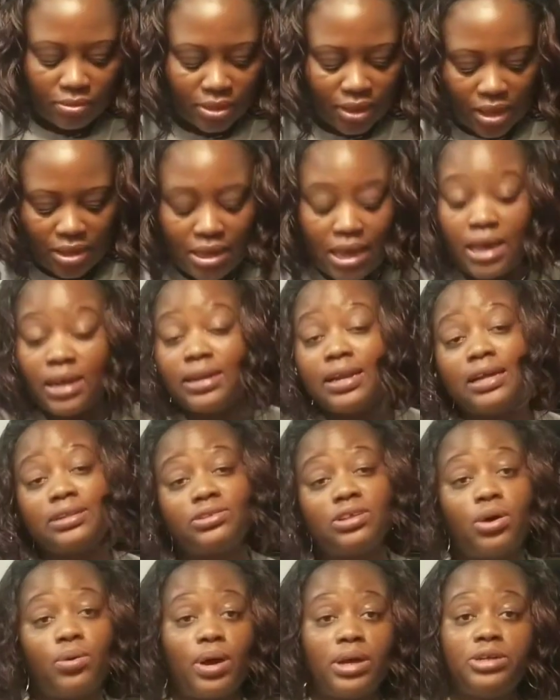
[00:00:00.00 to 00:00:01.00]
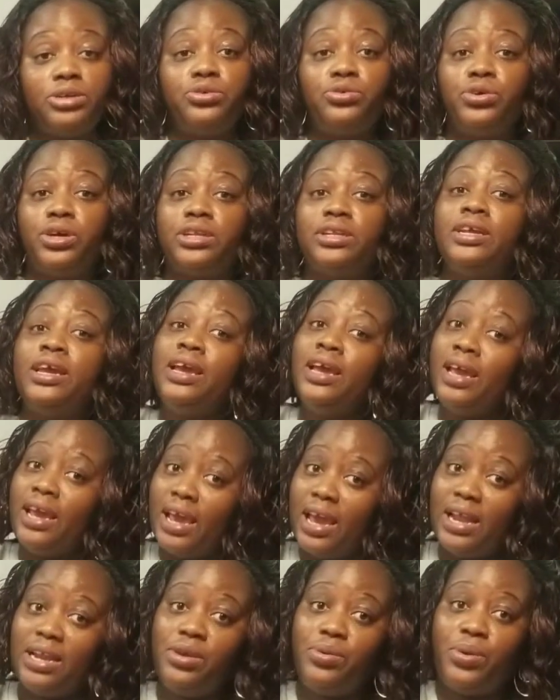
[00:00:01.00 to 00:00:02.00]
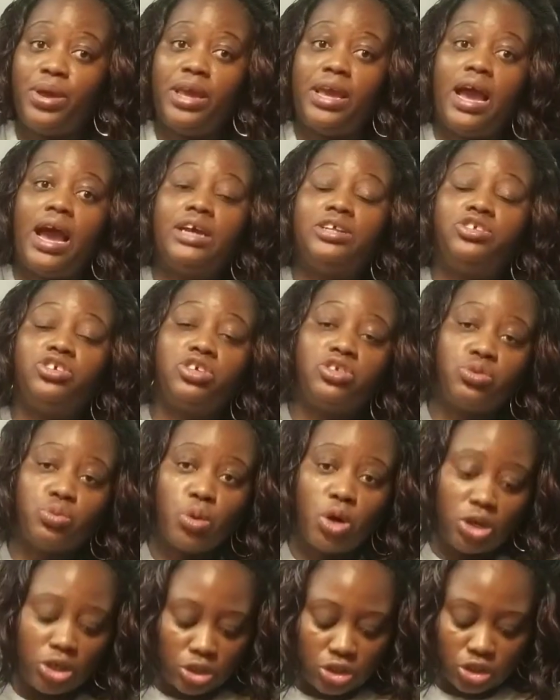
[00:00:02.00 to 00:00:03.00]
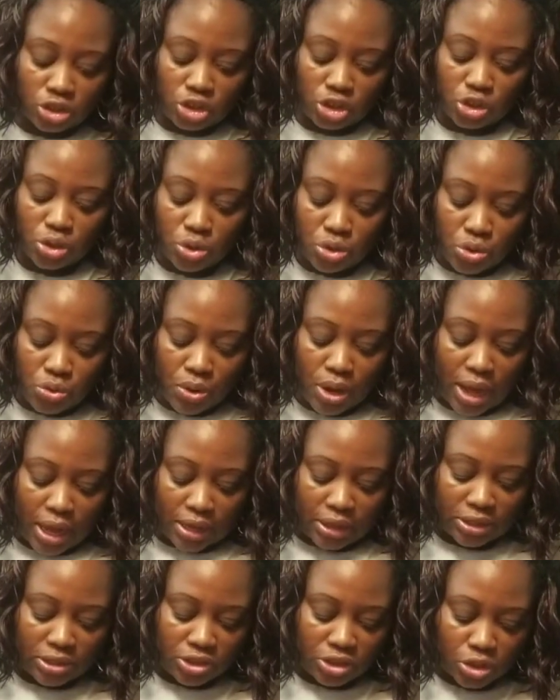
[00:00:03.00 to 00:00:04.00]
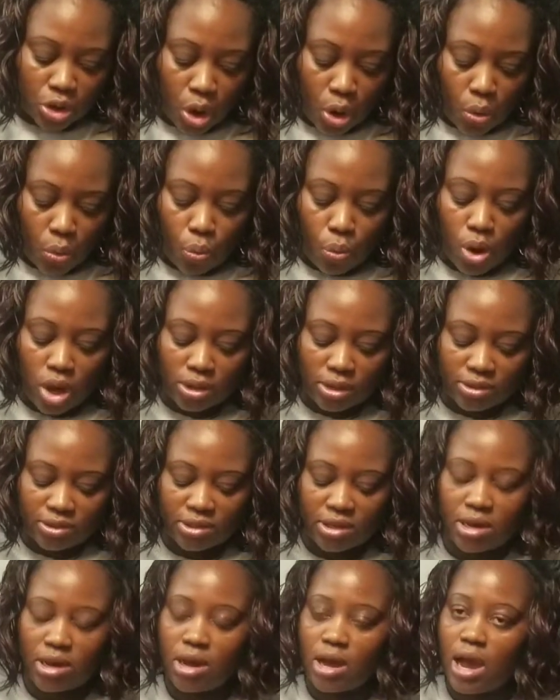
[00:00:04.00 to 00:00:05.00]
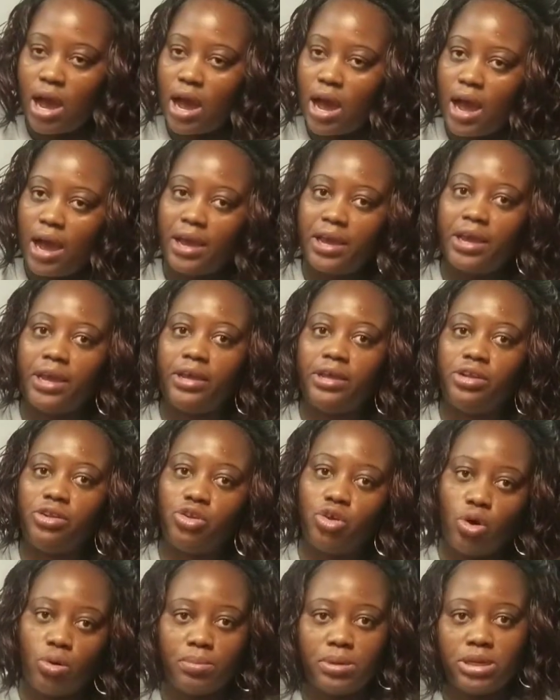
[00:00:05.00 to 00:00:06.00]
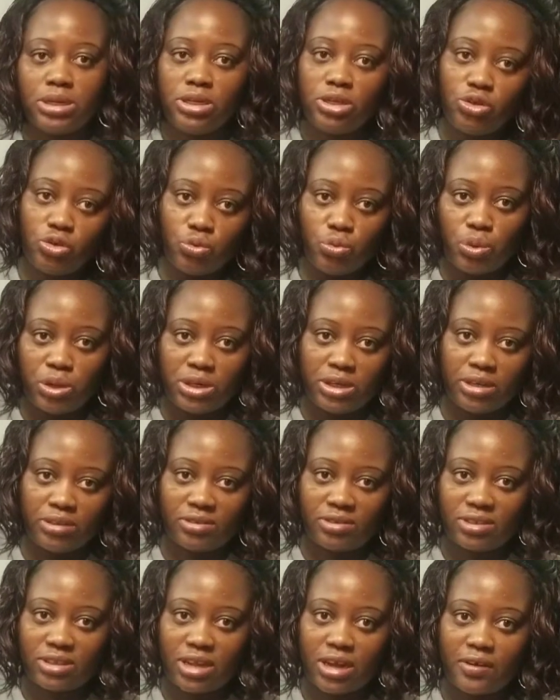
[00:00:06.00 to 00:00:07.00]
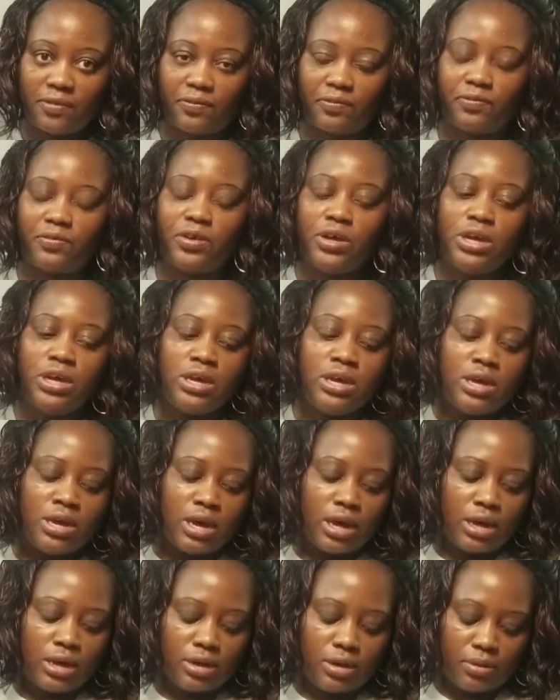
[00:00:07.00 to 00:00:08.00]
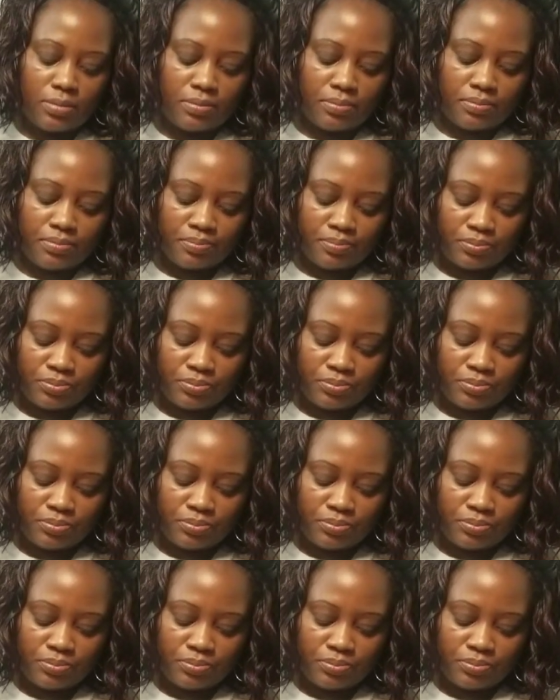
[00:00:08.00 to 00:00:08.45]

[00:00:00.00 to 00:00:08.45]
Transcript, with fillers: yeah, that's how I do it. Anyway, I just wanted to show you guys what I normally do with this stuff. Um,